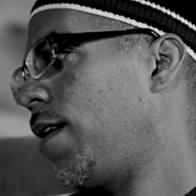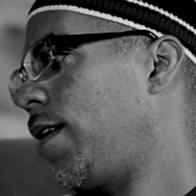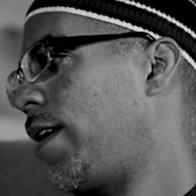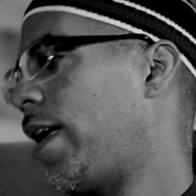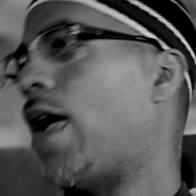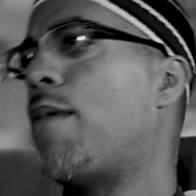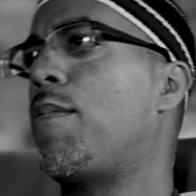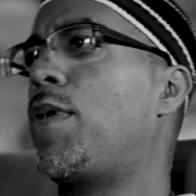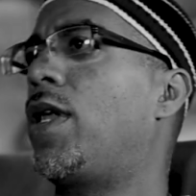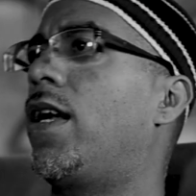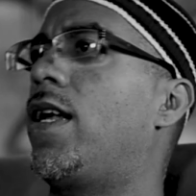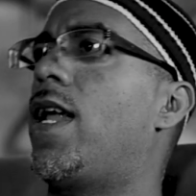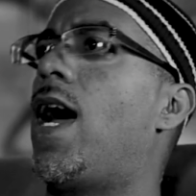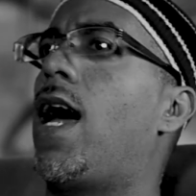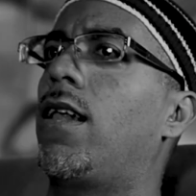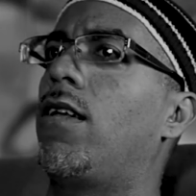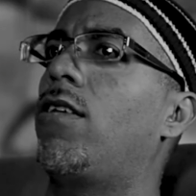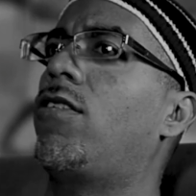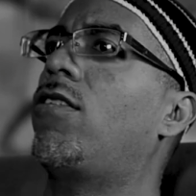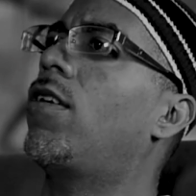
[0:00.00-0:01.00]
gave me the
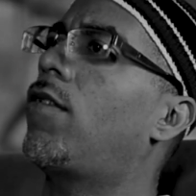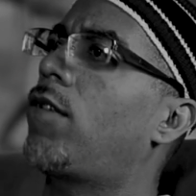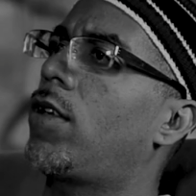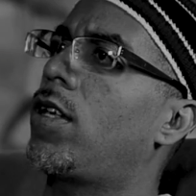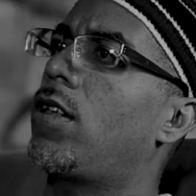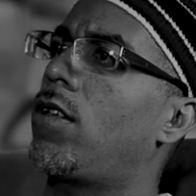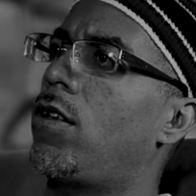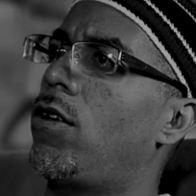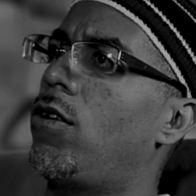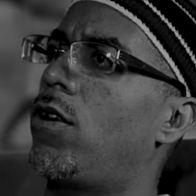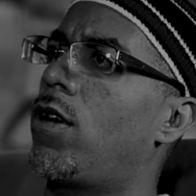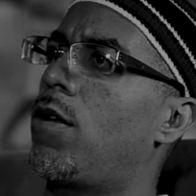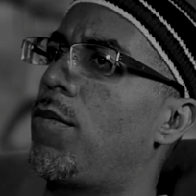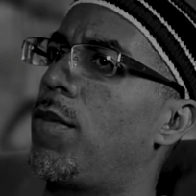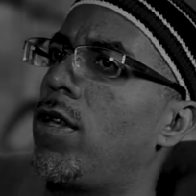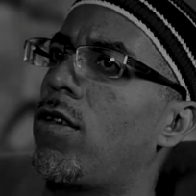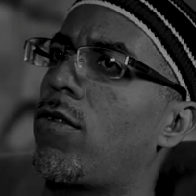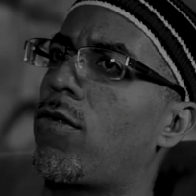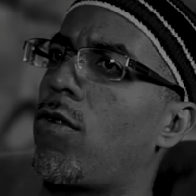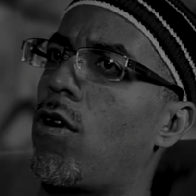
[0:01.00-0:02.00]
knowledge of it, you know I mean,
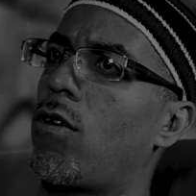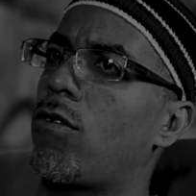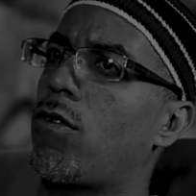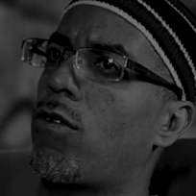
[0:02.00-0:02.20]
as far